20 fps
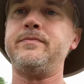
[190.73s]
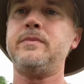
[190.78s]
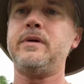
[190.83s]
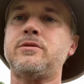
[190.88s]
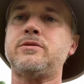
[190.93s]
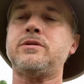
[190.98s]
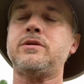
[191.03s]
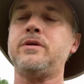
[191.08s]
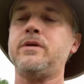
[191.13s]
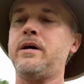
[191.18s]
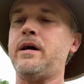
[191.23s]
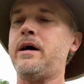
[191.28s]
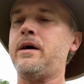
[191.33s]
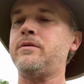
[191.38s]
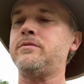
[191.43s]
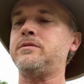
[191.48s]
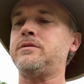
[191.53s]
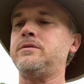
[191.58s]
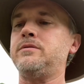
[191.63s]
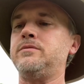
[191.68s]
I'll show you how
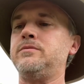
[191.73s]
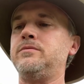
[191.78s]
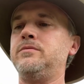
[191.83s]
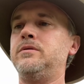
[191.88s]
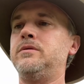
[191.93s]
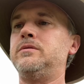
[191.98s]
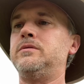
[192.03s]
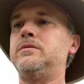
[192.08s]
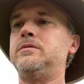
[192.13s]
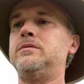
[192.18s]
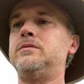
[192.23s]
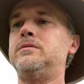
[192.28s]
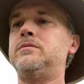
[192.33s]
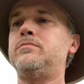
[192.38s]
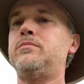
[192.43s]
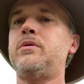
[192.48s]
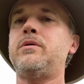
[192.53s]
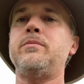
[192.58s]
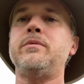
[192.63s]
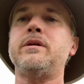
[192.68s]
to
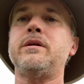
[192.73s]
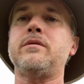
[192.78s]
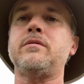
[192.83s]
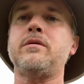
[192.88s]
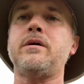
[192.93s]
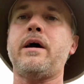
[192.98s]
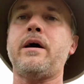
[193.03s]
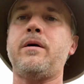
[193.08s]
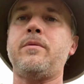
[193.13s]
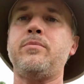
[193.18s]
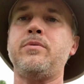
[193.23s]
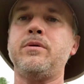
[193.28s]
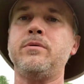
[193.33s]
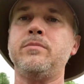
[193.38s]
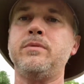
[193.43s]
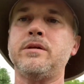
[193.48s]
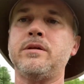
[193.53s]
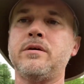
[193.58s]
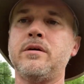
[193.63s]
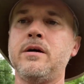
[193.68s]
put them
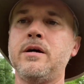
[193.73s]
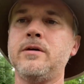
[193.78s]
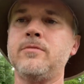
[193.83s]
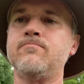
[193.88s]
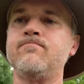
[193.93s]
in the ground.